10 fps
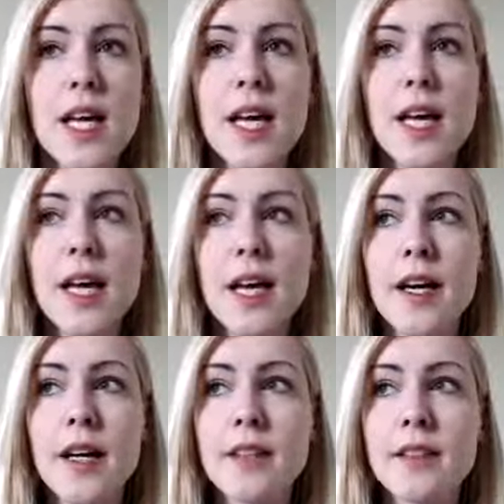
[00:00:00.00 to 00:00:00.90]

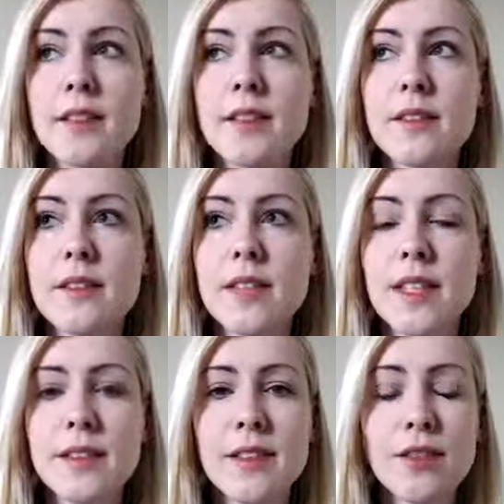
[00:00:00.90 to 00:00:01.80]
And
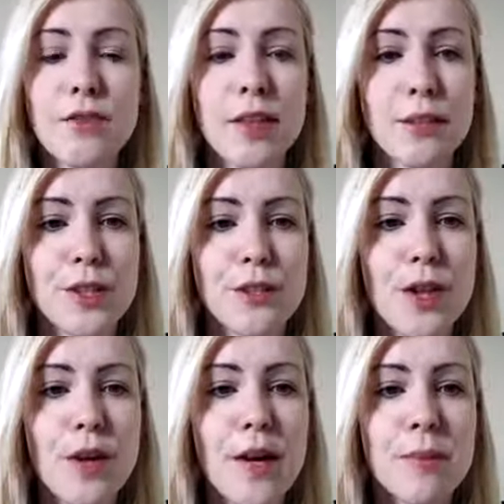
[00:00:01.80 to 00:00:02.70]
that's not the right way to
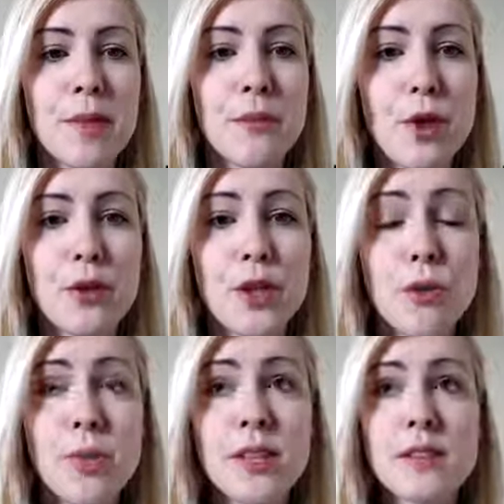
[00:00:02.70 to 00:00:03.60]
go. I mean, we're all
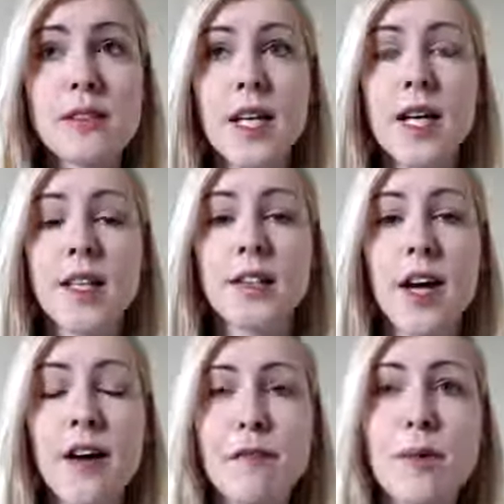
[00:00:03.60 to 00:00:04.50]
humans. There
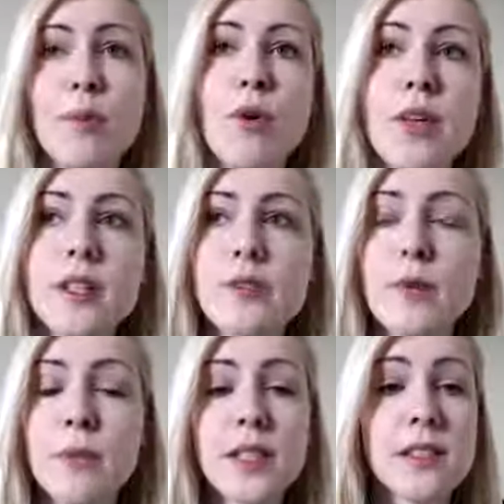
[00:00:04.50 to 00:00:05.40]
have been points
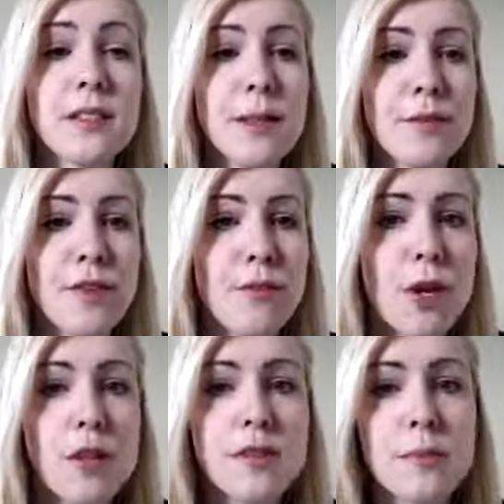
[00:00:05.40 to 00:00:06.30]
where we did something
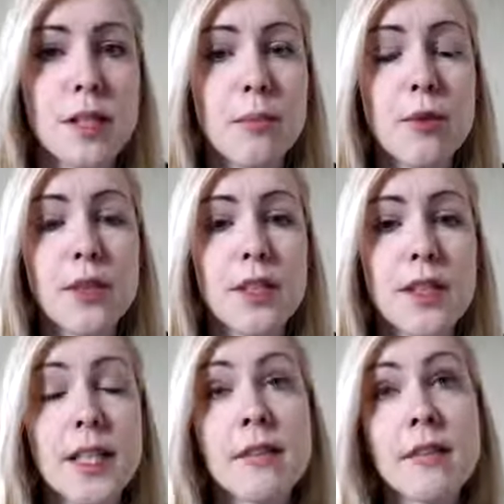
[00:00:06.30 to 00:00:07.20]
wrong, somebody pointed
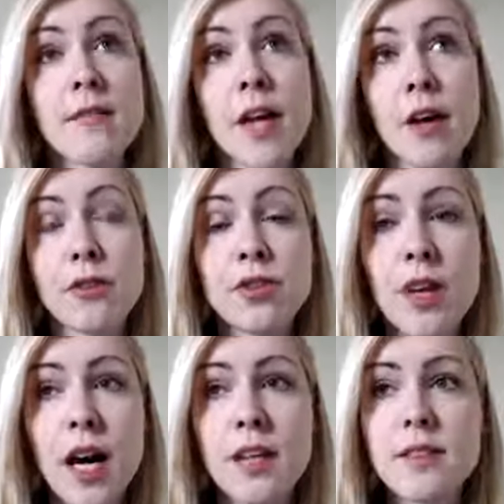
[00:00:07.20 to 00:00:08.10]
it out
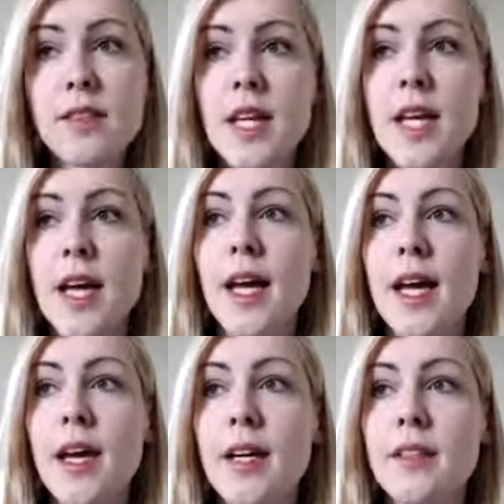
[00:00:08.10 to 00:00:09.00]
to us,
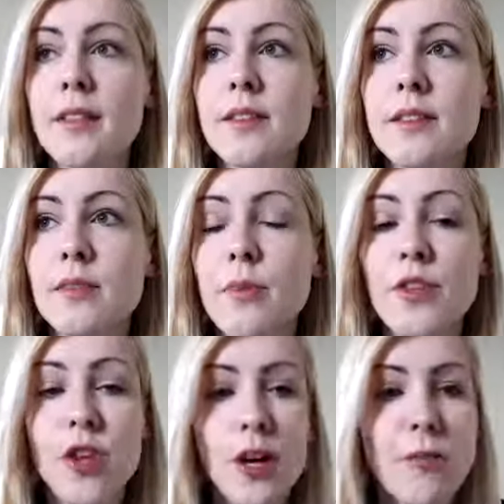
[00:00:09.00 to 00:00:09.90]
and we
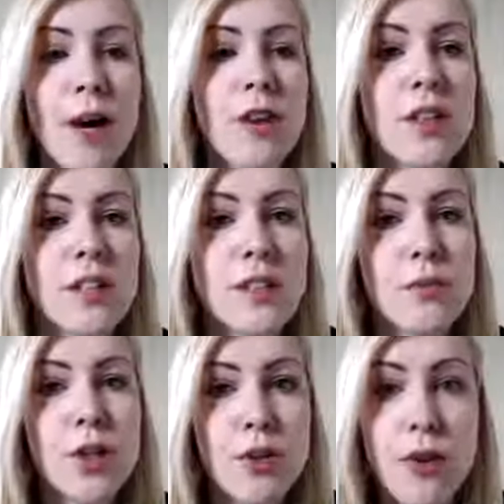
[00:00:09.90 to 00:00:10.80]
thought about it
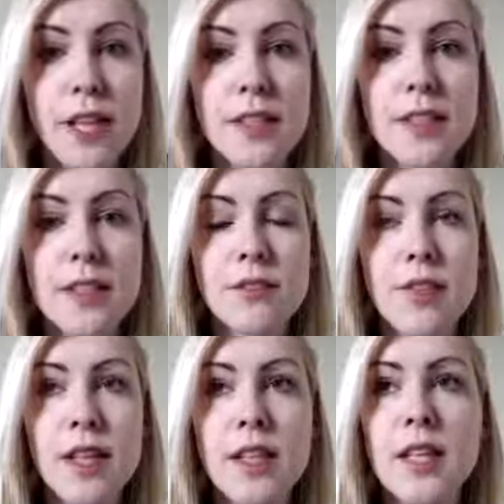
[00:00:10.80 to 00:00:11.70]
and we corrected it,
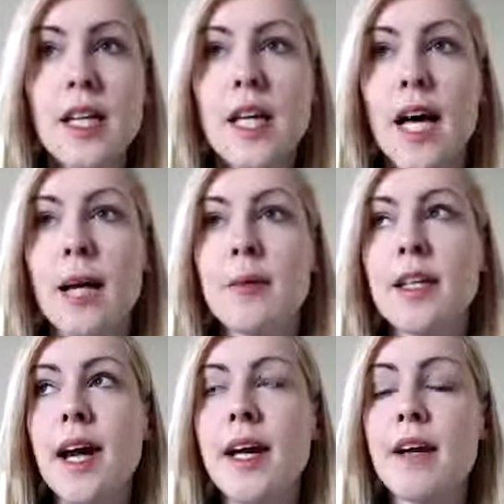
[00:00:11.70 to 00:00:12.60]
right? I
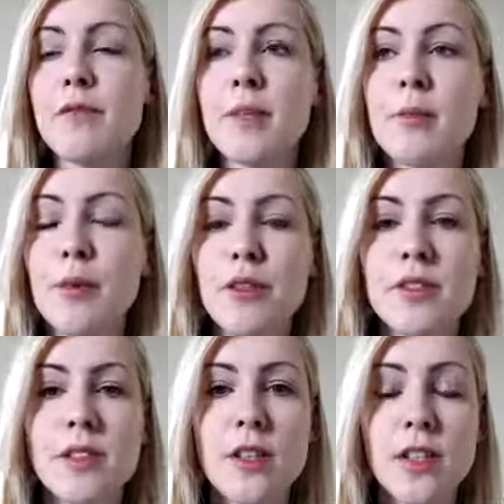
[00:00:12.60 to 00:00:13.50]
mean, I have been a
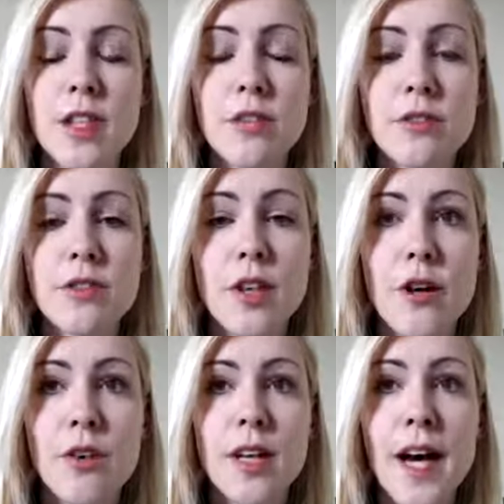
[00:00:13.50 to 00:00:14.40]
person years
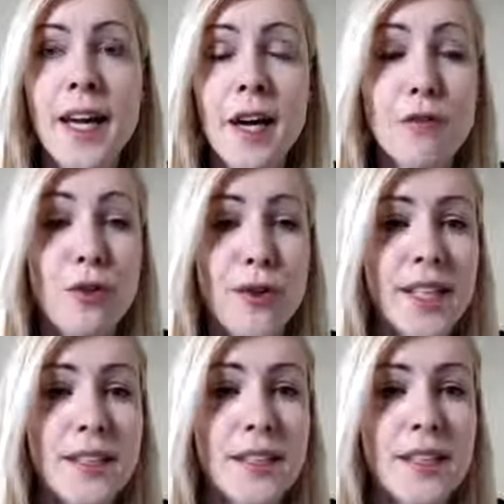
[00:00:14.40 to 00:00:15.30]
ago, I have
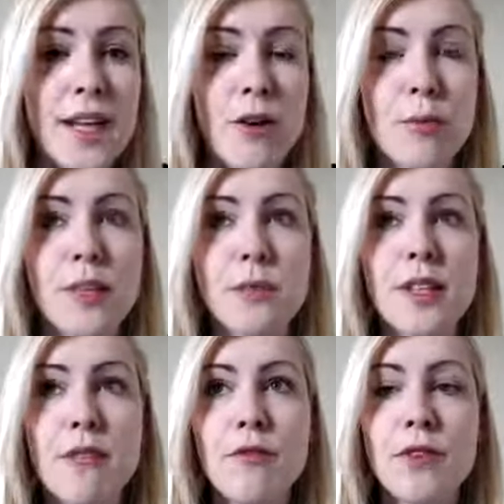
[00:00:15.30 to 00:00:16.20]
corrected it now, but
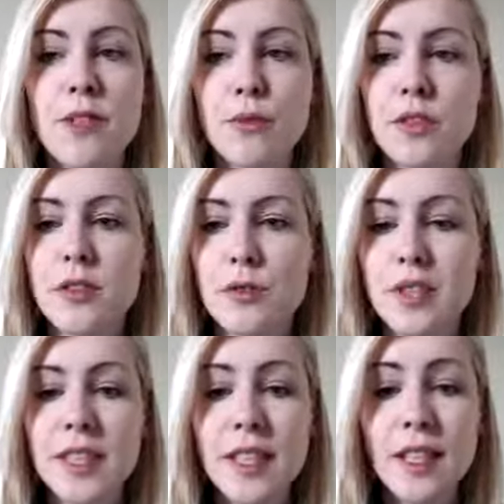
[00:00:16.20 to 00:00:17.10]
whenever there was
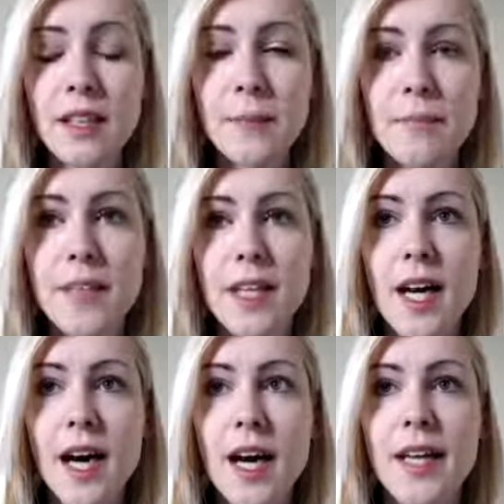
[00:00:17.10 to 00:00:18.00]
critique,
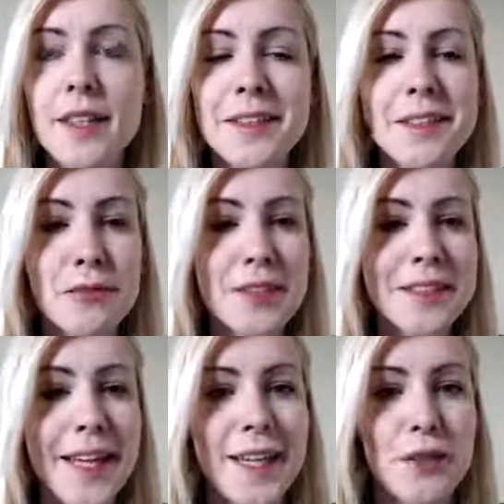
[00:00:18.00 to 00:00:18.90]
I didn't really
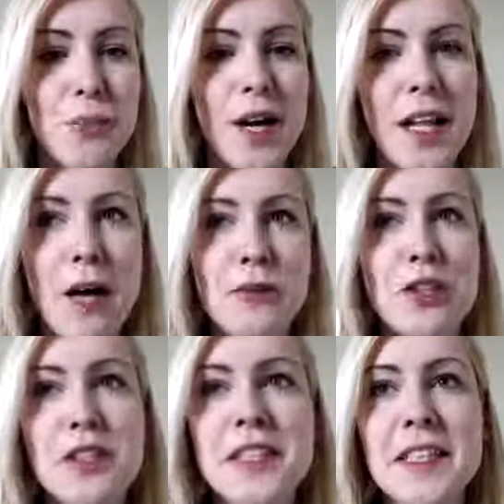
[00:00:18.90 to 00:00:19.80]
take it well. I
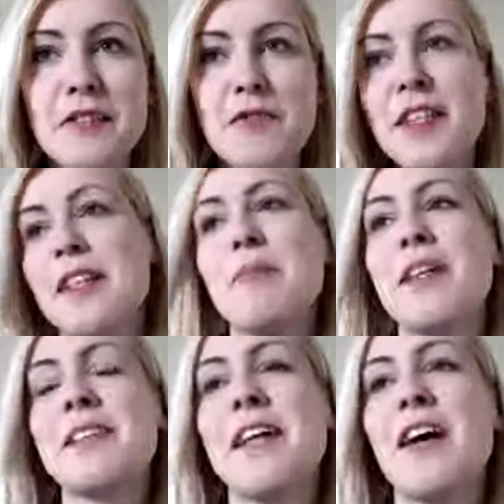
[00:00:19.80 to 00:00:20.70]
was just like defending
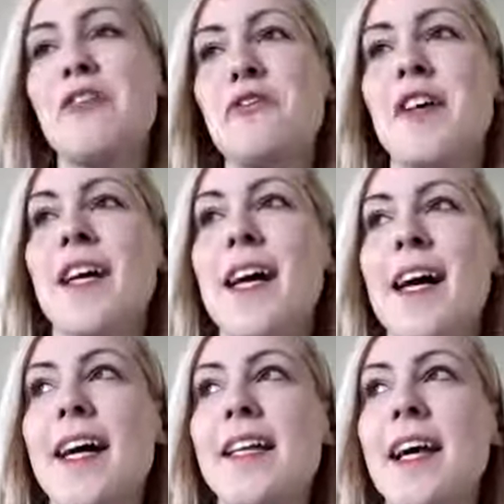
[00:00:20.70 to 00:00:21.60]
myself.
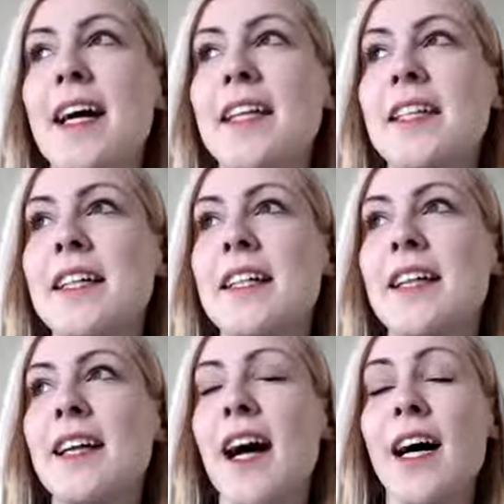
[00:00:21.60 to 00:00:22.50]
And then
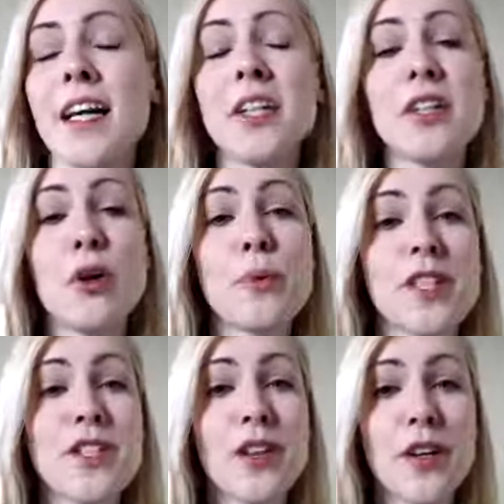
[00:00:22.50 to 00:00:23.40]
I actually always
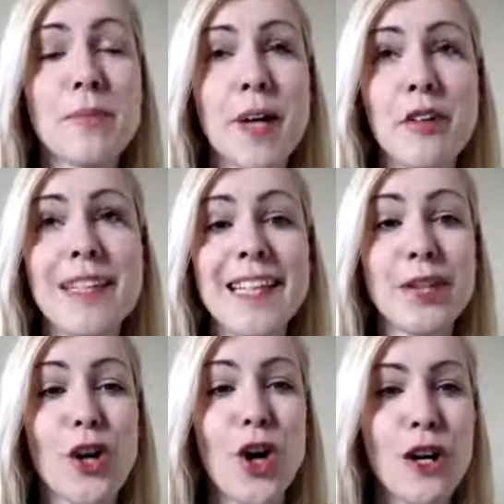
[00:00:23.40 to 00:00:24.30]
thought about
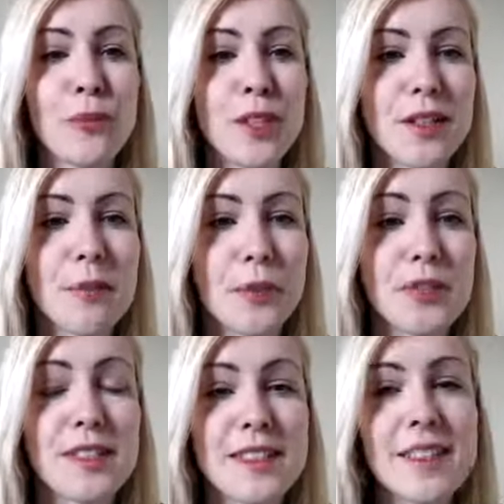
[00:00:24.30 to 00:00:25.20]
later on what that
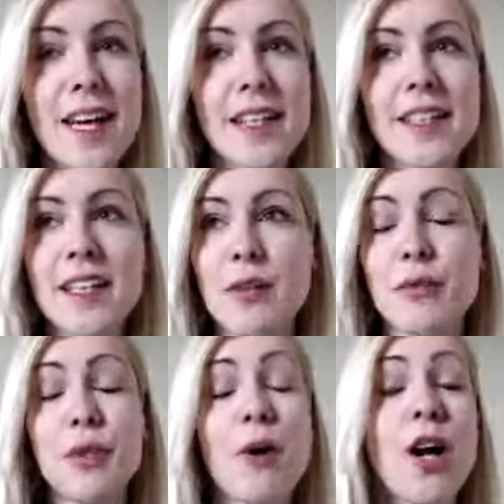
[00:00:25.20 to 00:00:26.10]
person said, and I
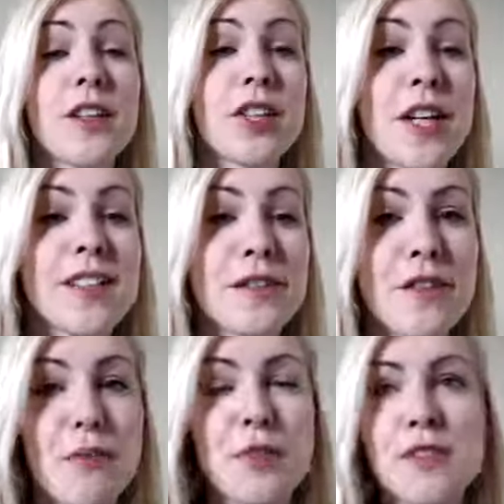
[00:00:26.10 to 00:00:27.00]
would apologize if I
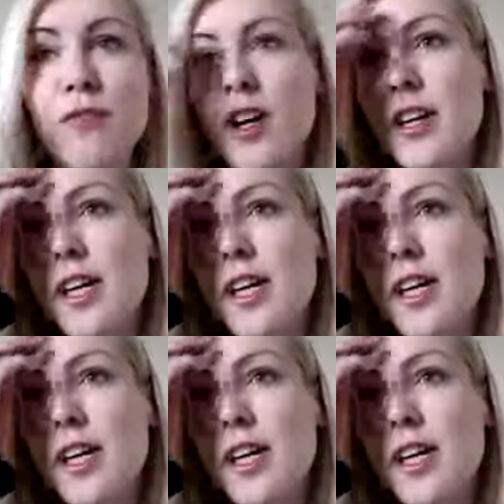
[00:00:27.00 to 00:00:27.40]
was wrong.